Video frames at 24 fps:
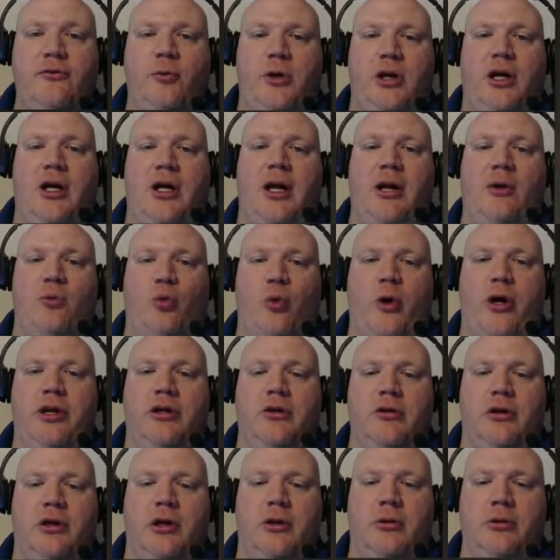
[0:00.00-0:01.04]
We can get a
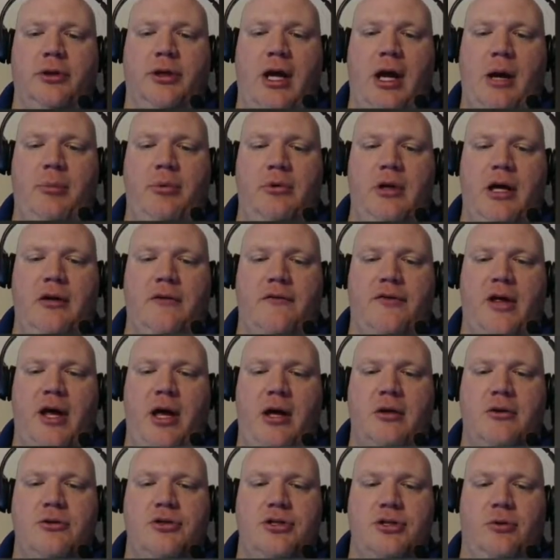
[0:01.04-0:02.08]
regular golden apple out of that,
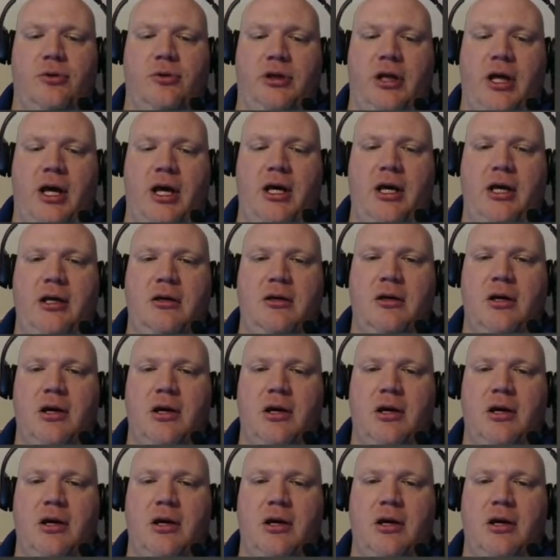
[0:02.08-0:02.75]
so yay.